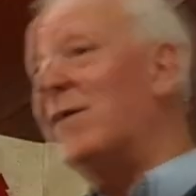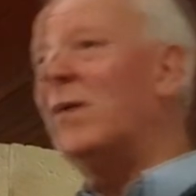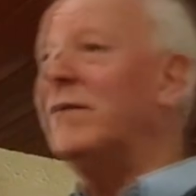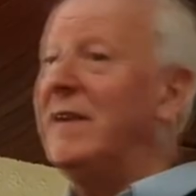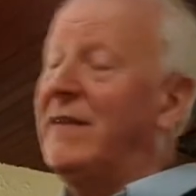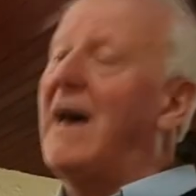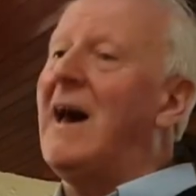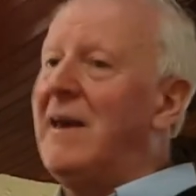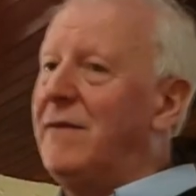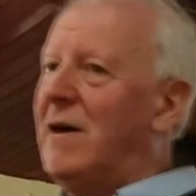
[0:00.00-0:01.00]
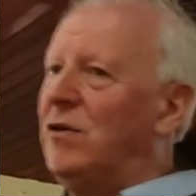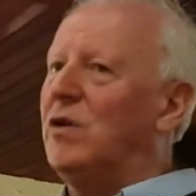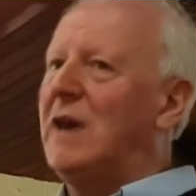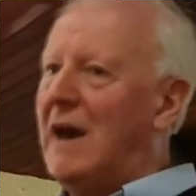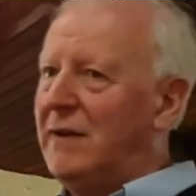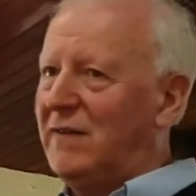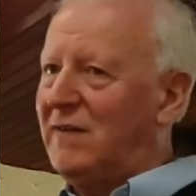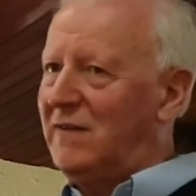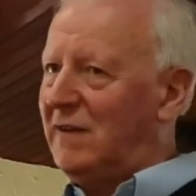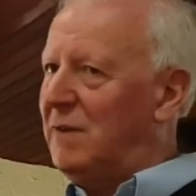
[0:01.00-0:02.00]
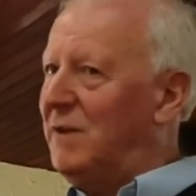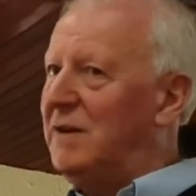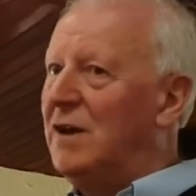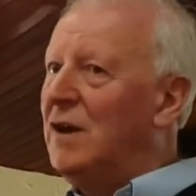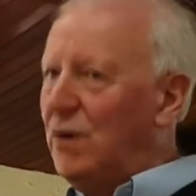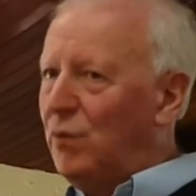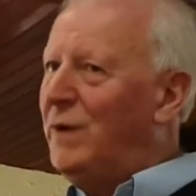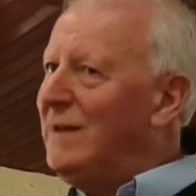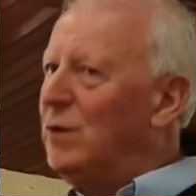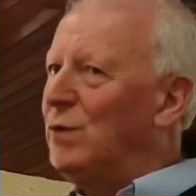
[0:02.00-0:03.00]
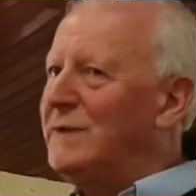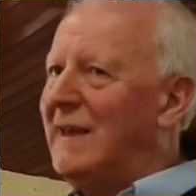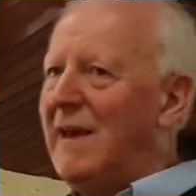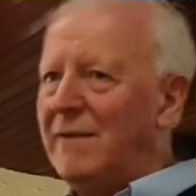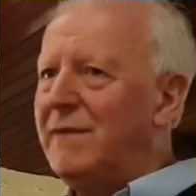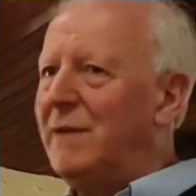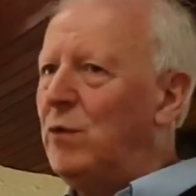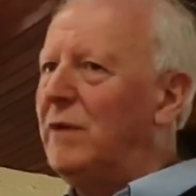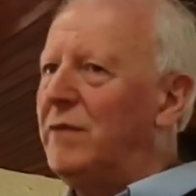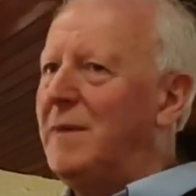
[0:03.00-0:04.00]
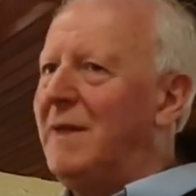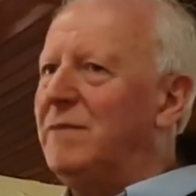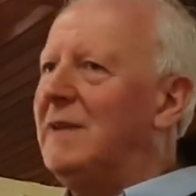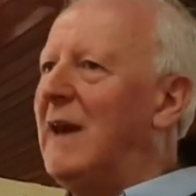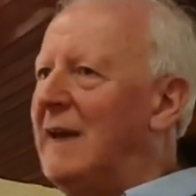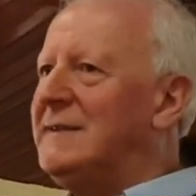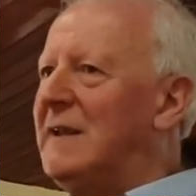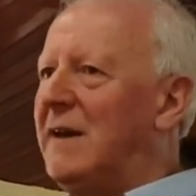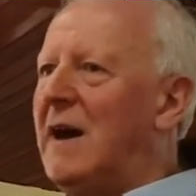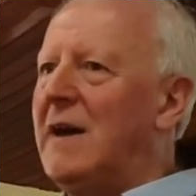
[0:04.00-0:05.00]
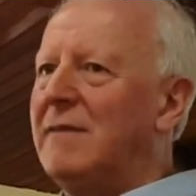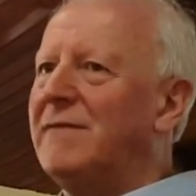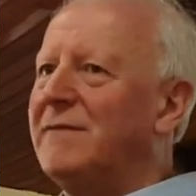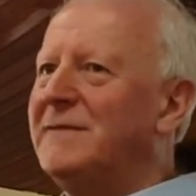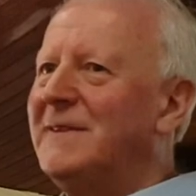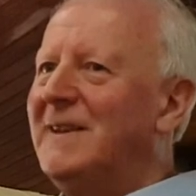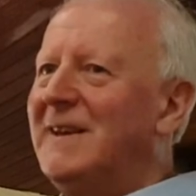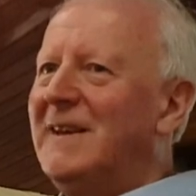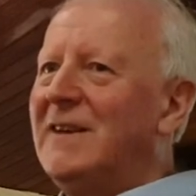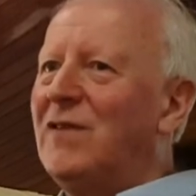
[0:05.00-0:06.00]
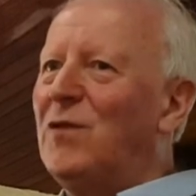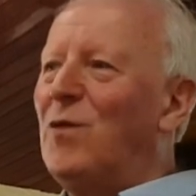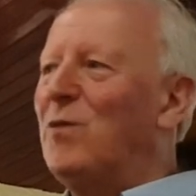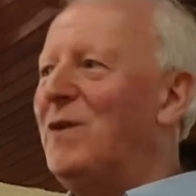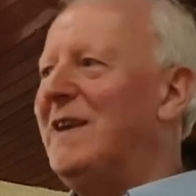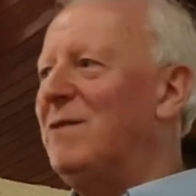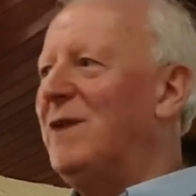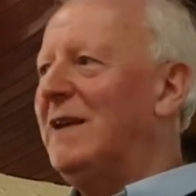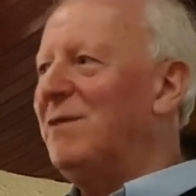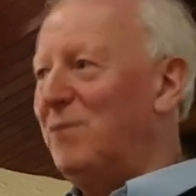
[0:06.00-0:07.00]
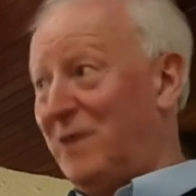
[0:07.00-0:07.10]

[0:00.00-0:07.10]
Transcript: one of these high value casks that come in, we nose every one of them empty as they arrive. So we were